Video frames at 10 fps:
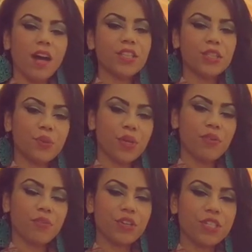On the
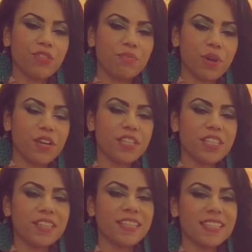21st of
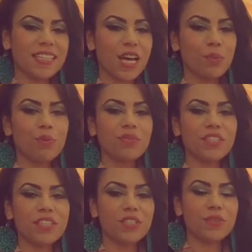March, the sun moves
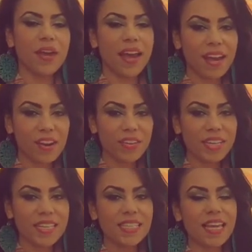into Aries,